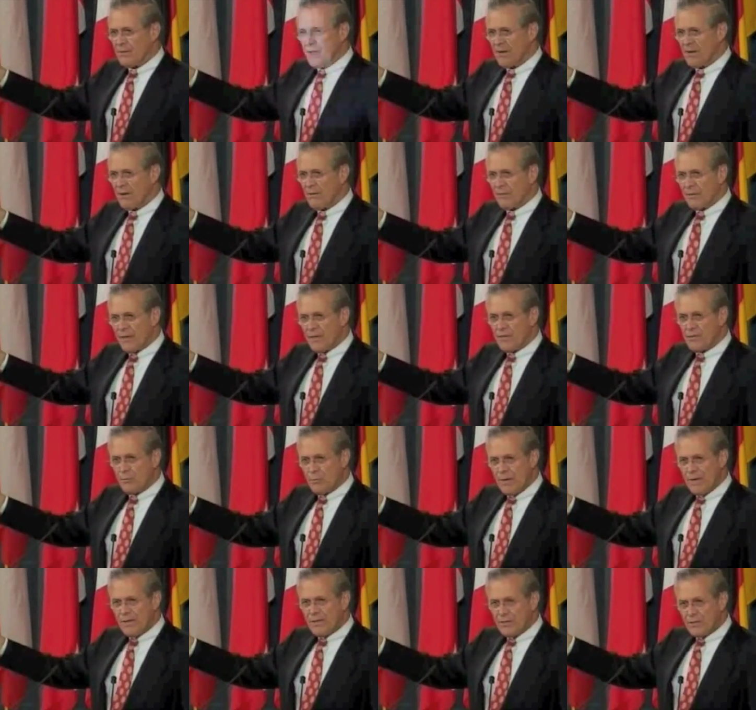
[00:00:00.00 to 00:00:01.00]
There are things
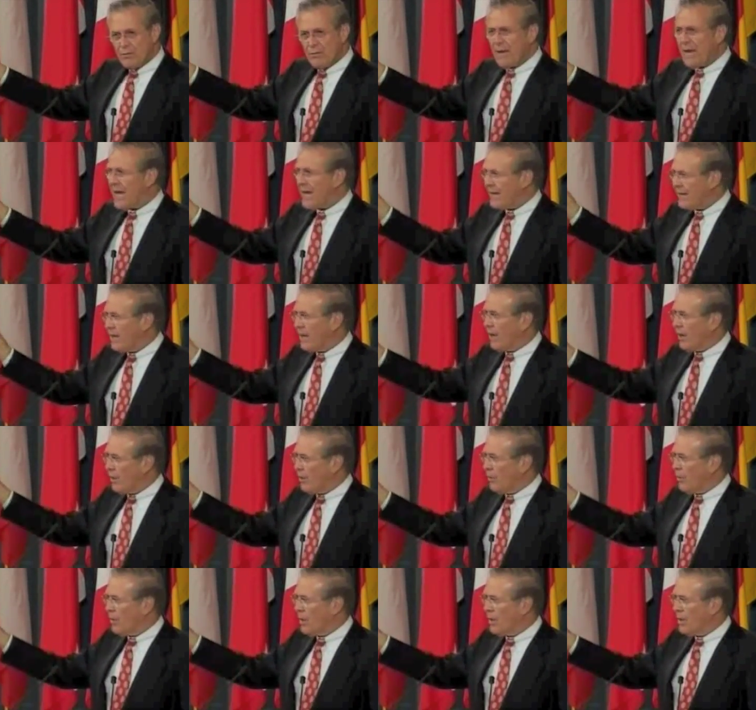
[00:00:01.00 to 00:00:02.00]
we do not
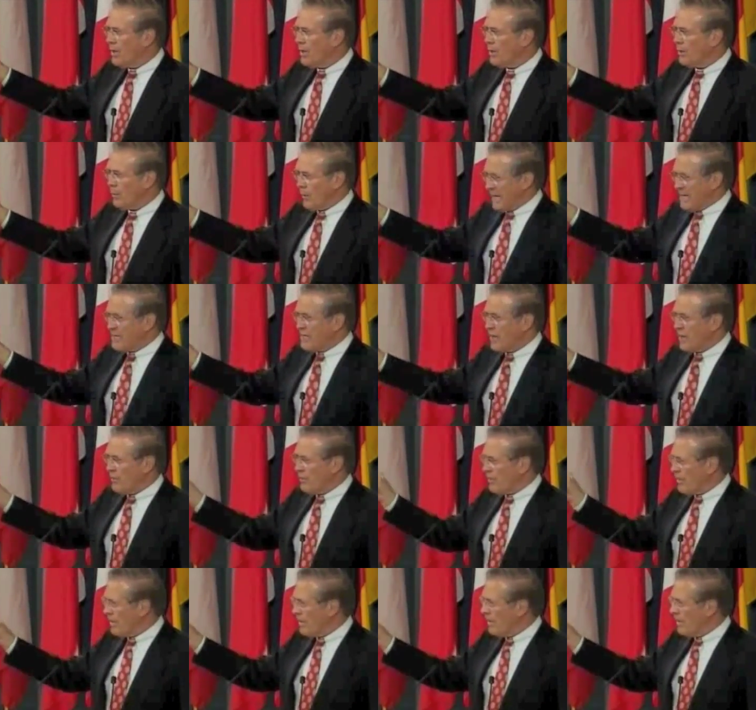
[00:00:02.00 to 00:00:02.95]
know we don't